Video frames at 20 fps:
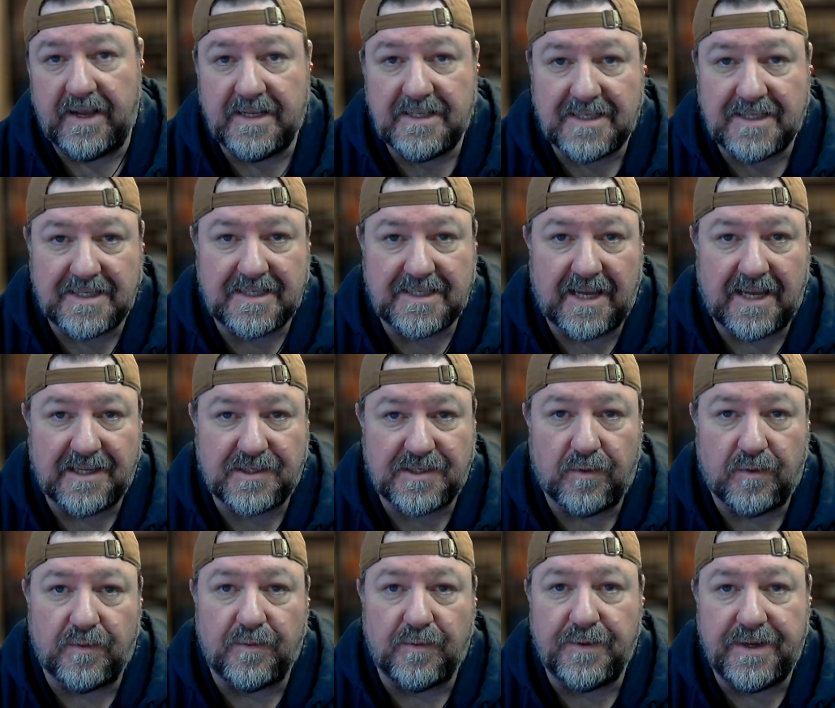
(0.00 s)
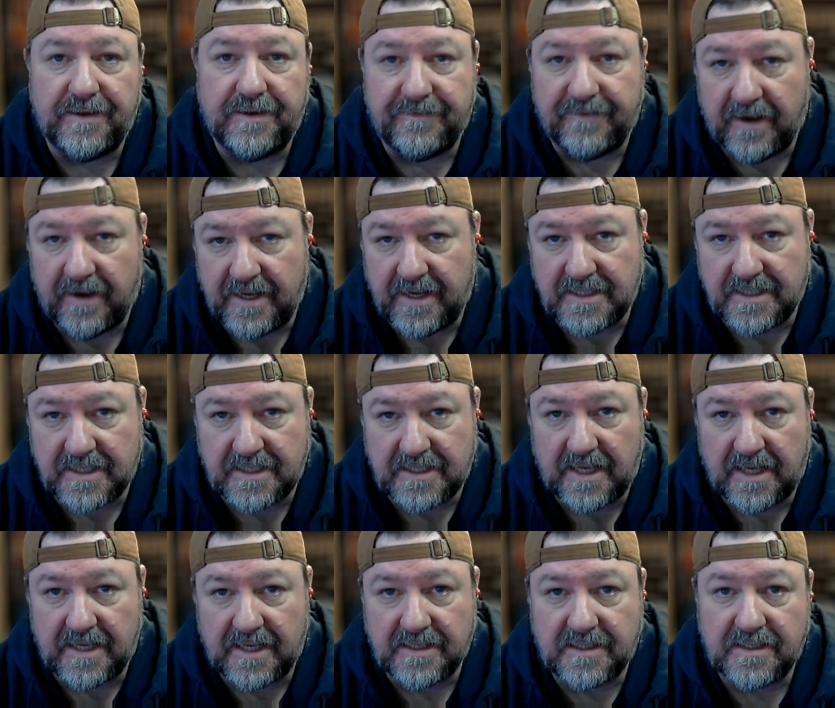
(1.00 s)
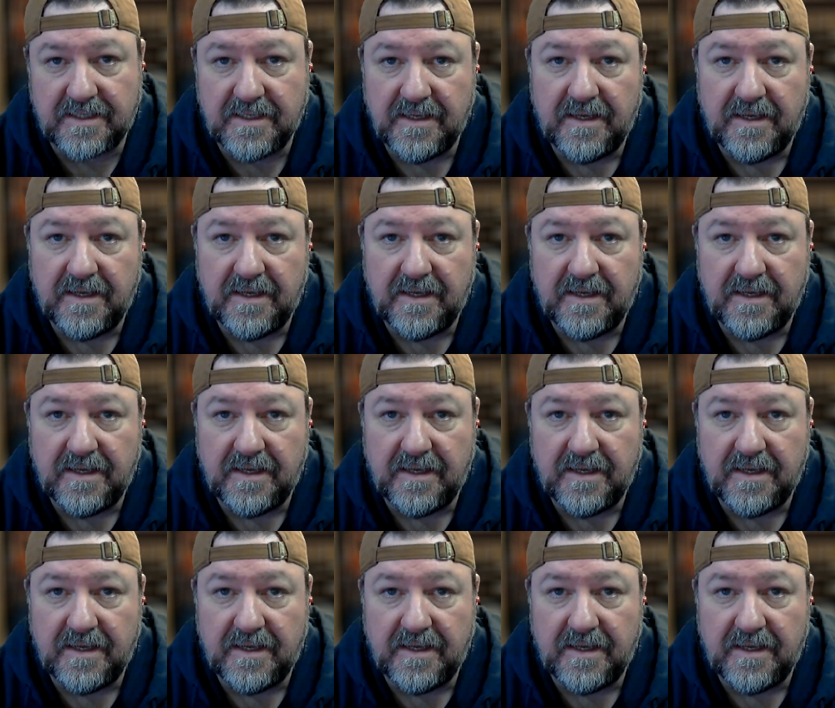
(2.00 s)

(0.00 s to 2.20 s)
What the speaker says: success or redefine success